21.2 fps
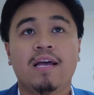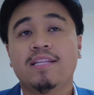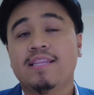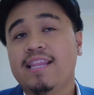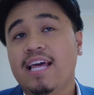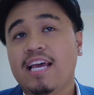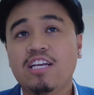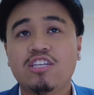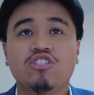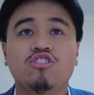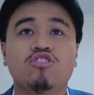
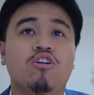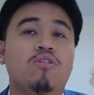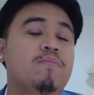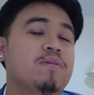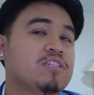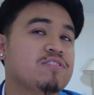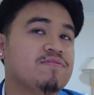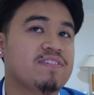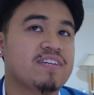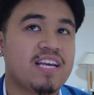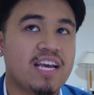Thanks so
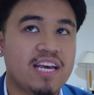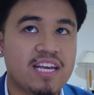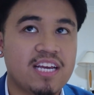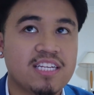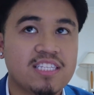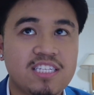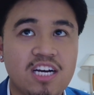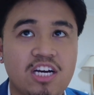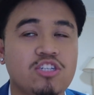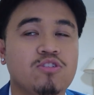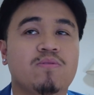much for getting
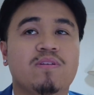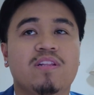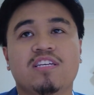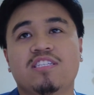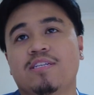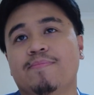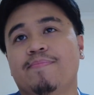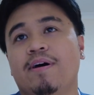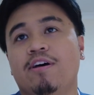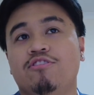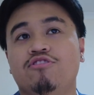in touch with
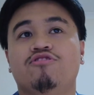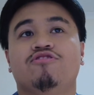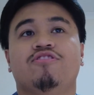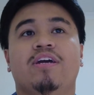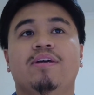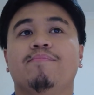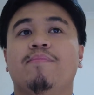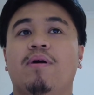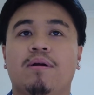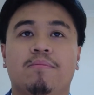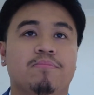us about
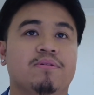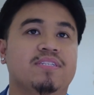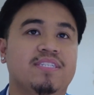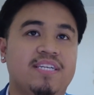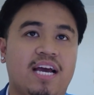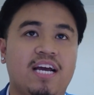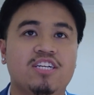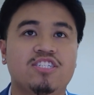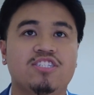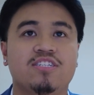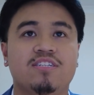trademark
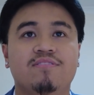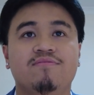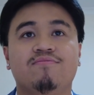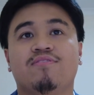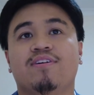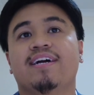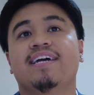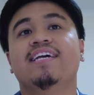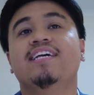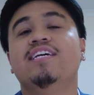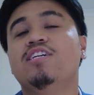protection
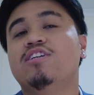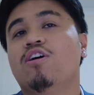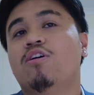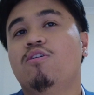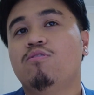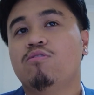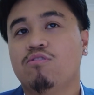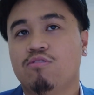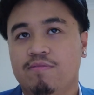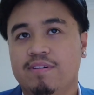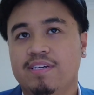for
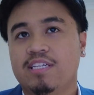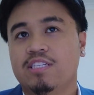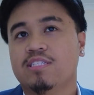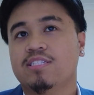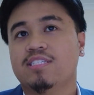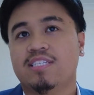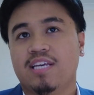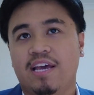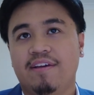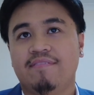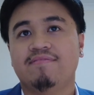eco-green
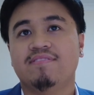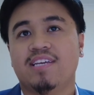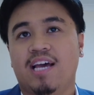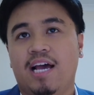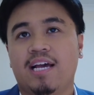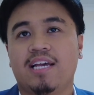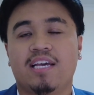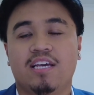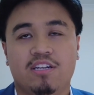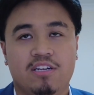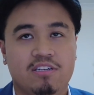safe
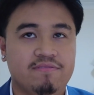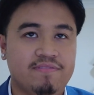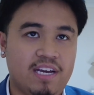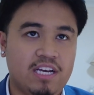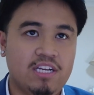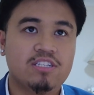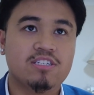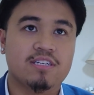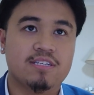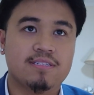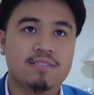tech
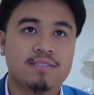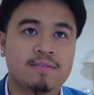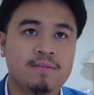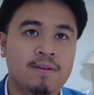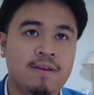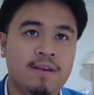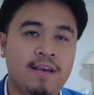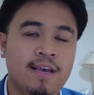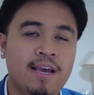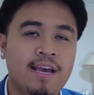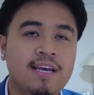innovations.
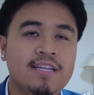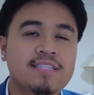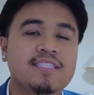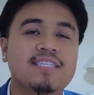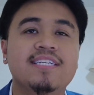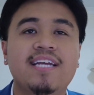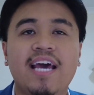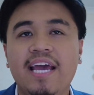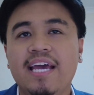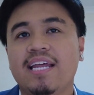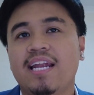
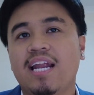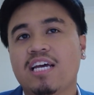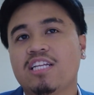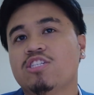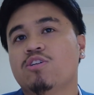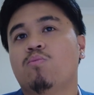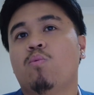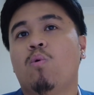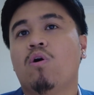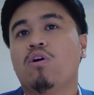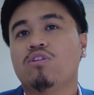Today I'd like
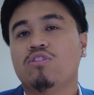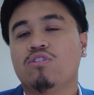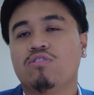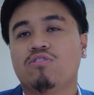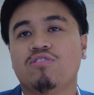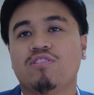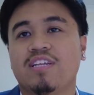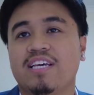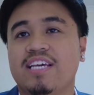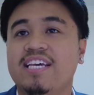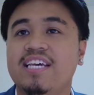to walk you
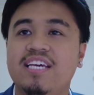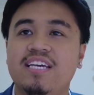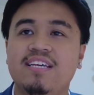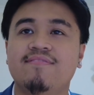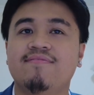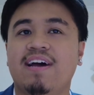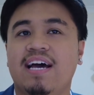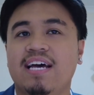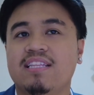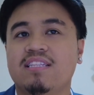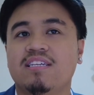through the key
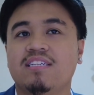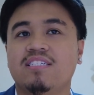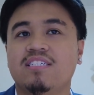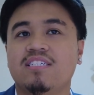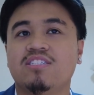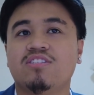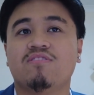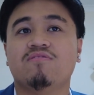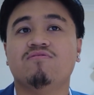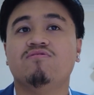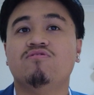
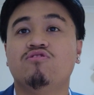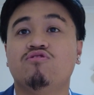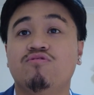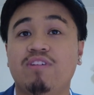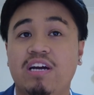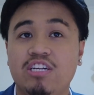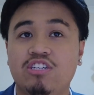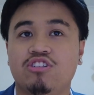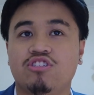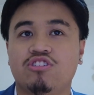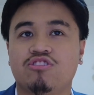advantages of
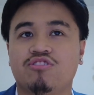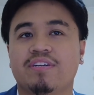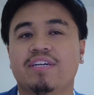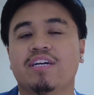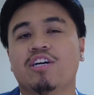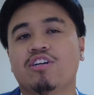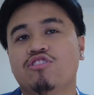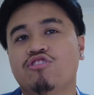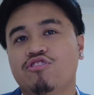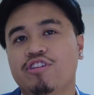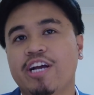registering
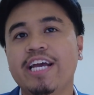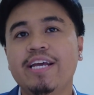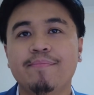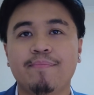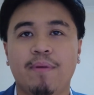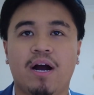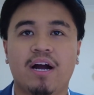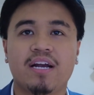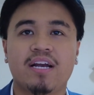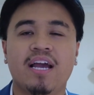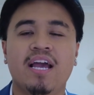a
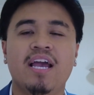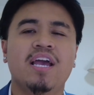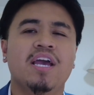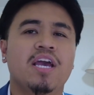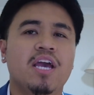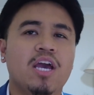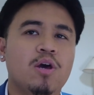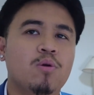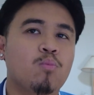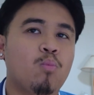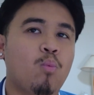trademark
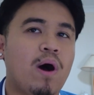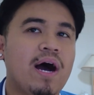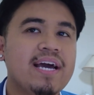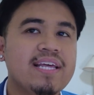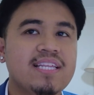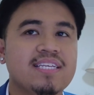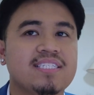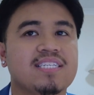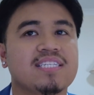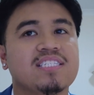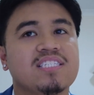and why
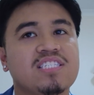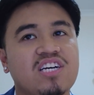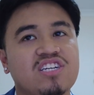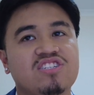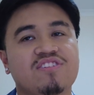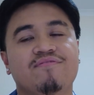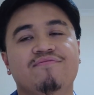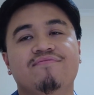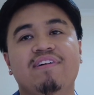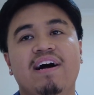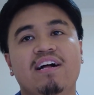this is such
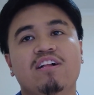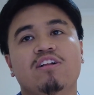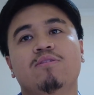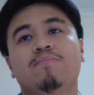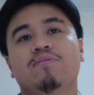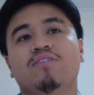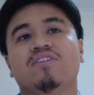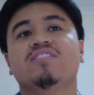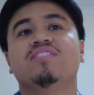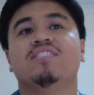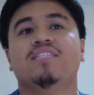a
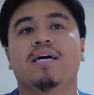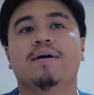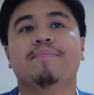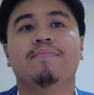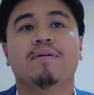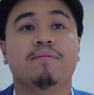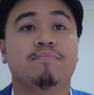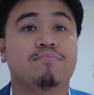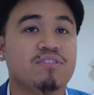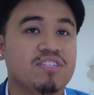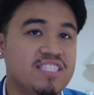valuable
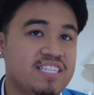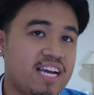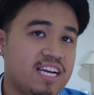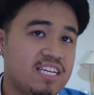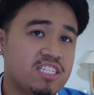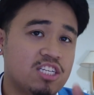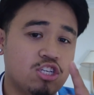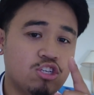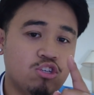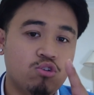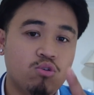step in
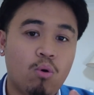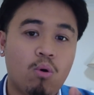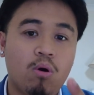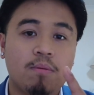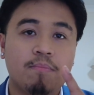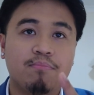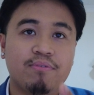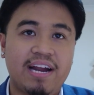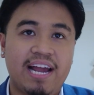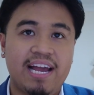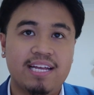protecting your
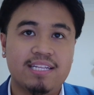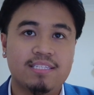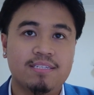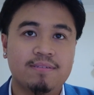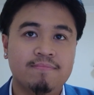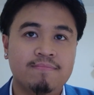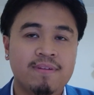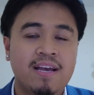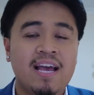brand,